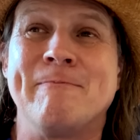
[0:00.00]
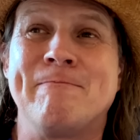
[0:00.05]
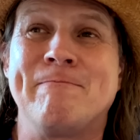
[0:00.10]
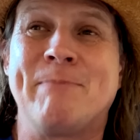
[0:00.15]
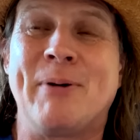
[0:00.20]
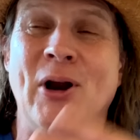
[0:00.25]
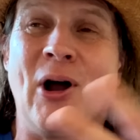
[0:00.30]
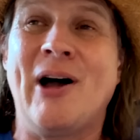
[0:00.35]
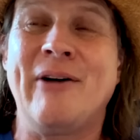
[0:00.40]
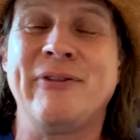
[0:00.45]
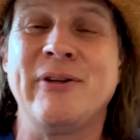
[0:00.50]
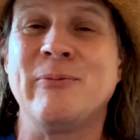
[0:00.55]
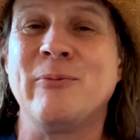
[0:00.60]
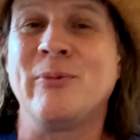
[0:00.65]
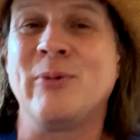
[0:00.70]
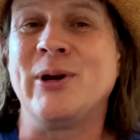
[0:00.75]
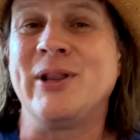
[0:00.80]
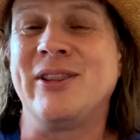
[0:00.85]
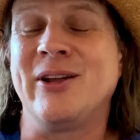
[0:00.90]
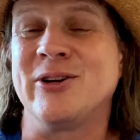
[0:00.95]
But often
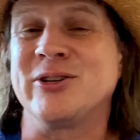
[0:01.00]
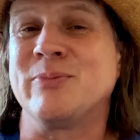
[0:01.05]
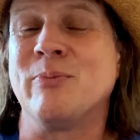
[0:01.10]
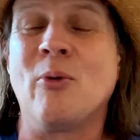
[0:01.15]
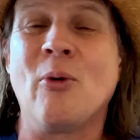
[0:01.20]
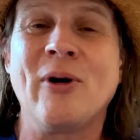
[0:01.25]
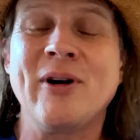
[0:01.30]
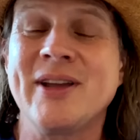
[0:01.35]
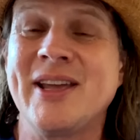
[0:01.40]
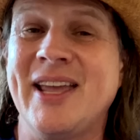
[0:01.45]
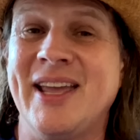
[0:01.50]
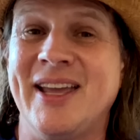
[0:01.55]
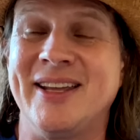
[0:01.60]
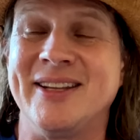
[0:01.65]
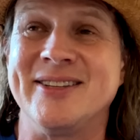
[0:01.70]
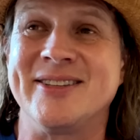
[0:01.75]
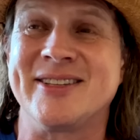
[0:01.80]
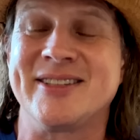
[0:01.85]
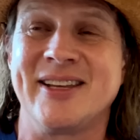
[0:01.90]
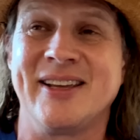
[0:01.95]
when there's more
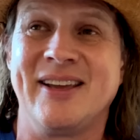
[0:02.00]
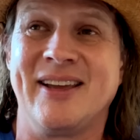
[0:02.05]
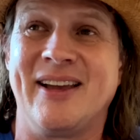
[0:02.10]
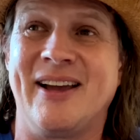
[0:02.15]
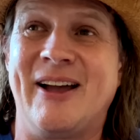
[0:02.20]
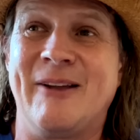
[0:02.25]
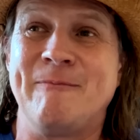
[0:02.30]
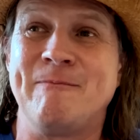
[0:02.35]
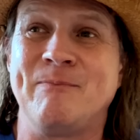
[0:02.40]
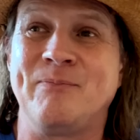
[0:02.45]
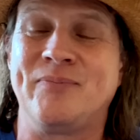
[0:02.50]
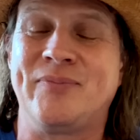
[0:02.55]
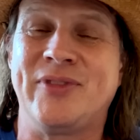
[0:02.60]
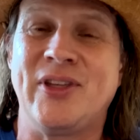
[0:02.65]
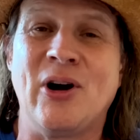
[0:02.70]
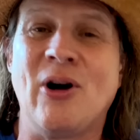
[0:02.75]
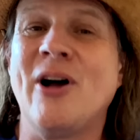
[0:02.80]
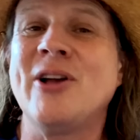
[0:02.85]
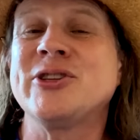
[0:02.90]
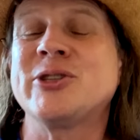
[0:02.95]
kids,
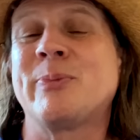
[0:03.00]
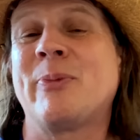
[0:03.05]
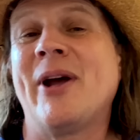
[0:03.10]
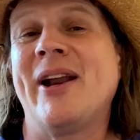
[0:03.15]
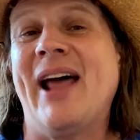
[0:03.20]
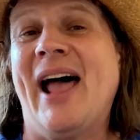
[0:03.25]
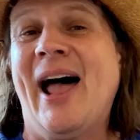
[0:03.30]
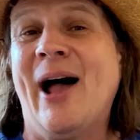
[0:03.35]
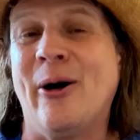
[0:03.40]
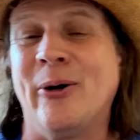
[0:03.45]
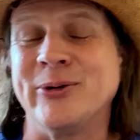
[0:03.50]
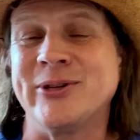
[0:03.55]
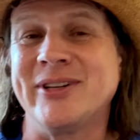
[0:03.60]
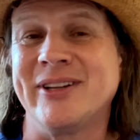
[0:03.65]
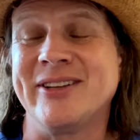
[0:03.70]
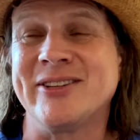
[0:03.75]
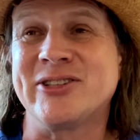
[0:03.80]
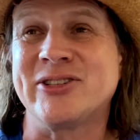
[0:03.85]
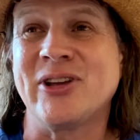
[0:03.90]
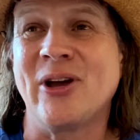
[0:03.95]
they're all spread out.
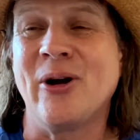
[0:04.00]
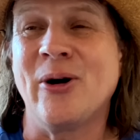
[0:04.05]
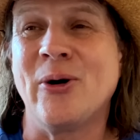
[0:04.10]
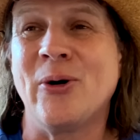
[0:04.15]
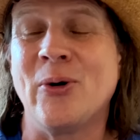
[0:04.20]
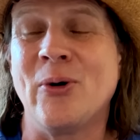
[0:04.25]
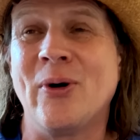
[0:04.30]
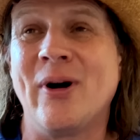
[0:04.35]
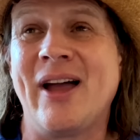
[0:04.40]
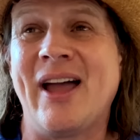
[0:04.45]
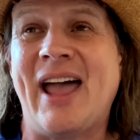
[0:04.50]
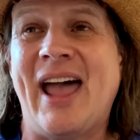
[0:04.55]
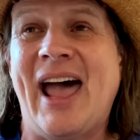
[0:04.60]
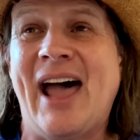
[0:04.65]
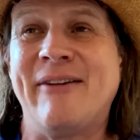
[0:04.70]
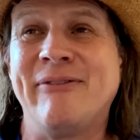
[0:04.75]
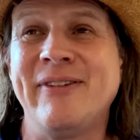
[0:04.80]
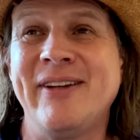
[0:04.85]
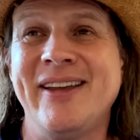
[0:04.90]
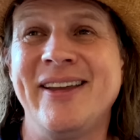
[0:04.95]
So
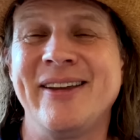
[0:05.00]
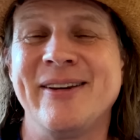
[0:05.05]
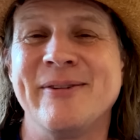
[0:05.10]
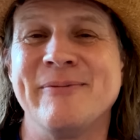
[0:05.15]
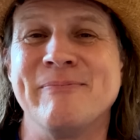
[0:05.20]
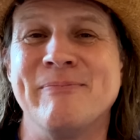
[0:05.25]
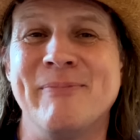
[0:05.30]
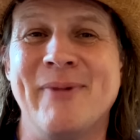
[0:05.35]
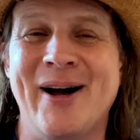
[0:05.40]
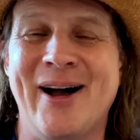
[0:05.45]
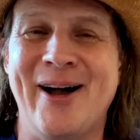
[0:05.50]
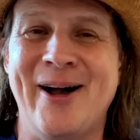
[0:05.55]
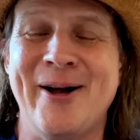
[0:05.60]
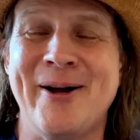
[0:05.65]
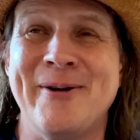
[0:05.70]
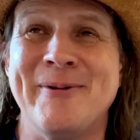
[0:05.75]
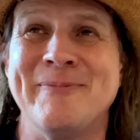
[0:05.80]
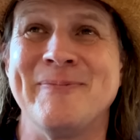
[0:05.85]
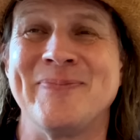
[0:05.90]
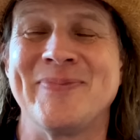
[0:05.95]
having
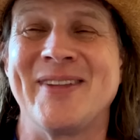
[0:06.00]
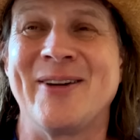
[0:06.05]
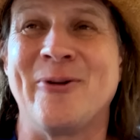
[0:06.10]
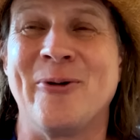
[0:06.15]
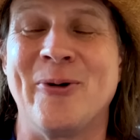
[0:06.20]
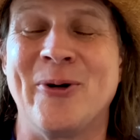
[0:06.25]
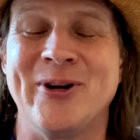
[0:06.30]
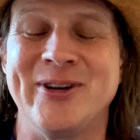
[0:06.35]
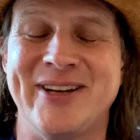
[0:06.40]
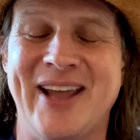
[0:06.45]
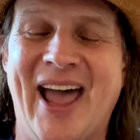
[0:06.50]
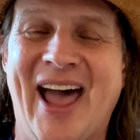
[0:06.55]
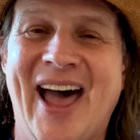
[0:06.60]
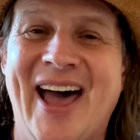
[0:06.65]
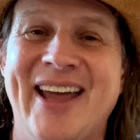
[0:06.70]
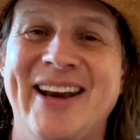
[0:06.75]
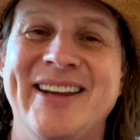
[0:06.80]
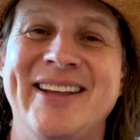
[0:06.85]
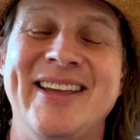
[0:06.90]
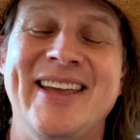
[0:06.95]
mom or
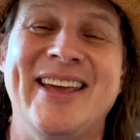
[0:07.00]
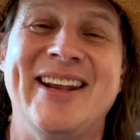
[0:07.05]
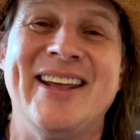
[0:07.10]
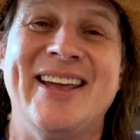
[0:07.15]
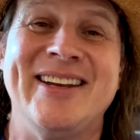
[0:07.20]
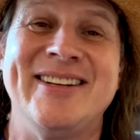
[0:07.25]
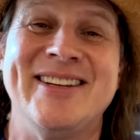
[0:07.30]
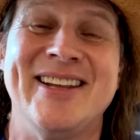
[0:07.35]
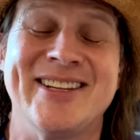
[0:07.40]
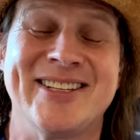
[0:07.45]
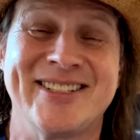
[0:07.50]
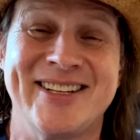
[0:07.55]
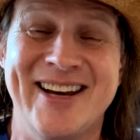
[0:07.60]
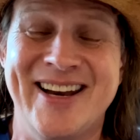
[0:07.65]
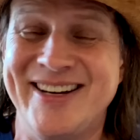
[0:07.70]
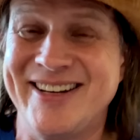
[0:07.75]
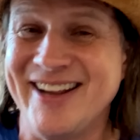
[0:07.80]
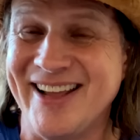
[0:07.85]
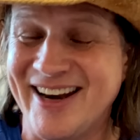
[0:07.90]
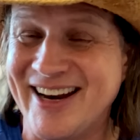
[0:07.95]
dad in a
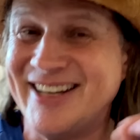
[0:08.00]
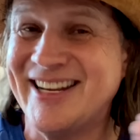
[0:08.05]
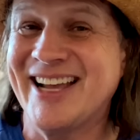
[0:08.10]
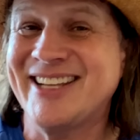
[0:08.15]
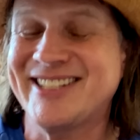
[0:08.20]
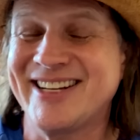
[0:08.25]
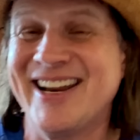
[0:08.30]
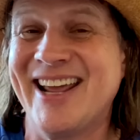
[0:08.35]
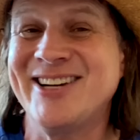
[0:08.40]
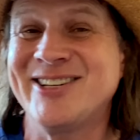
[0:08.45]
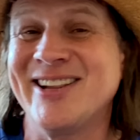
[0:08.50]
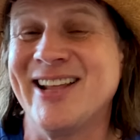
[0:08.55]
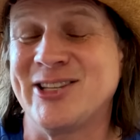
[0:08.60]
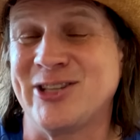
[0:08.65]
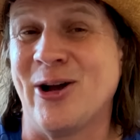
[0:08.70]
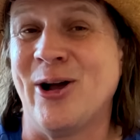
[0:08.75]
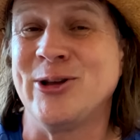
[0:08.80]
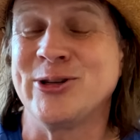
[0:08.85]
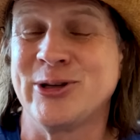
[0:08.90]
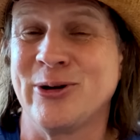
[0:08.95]
destination that's
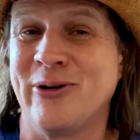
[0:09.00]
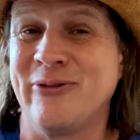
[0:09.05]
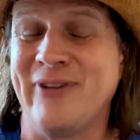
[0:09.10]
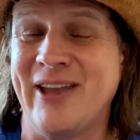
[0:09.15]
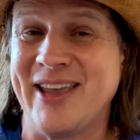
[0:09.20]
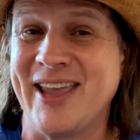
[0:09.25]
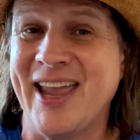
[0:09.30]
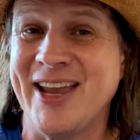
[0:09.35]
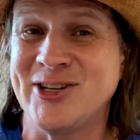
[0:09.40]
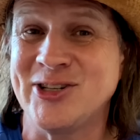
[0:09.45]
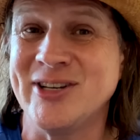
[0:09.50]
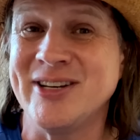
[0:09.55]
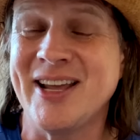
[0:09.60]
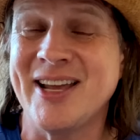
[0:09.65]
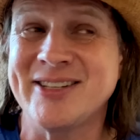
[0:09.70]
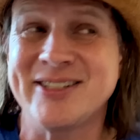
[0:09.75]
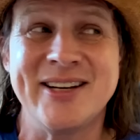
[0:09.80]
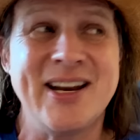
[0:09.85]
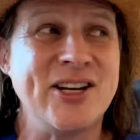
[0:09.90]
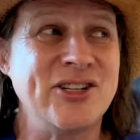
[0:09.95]
also a vacation
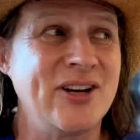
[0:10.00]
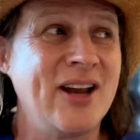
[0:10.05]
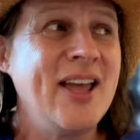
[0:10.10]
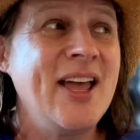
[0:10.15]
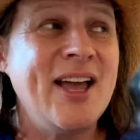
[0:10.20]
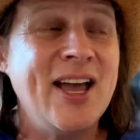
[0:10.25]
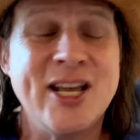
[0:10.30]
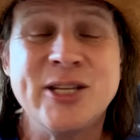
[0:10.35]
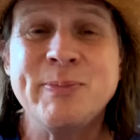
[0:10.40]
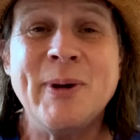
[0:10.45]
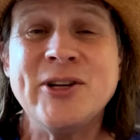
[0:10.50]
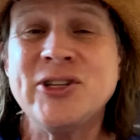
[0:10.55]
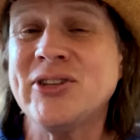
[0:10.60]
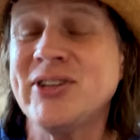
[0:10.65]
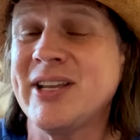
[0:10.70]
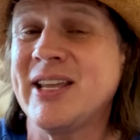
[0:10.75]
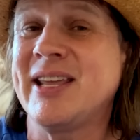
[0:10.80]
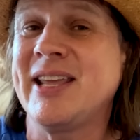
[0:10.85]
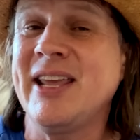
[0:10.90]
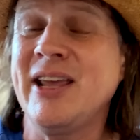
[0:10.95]
destination,
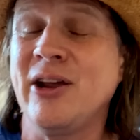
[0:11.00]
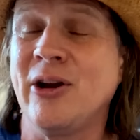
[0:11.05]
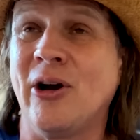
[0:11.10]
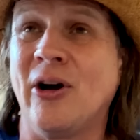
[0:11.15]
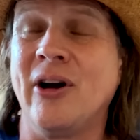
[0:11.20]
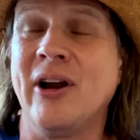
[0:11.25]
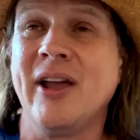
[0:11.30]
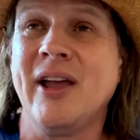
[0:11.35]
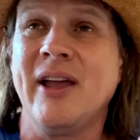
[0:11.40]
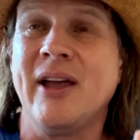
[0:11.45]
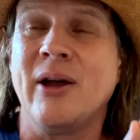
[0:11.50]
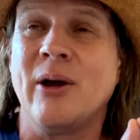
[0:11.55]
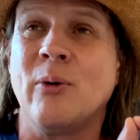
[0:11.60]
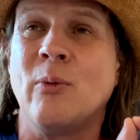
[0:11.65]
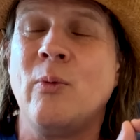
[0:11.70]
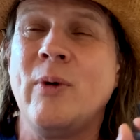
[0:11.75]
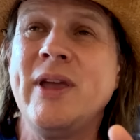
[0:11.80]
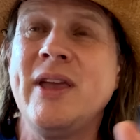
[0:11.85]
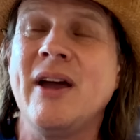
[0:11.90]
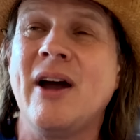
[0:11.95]
especially here,
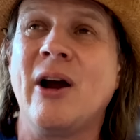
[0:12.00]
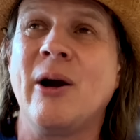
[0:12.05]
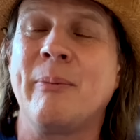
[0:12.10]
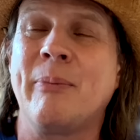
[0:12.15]
we are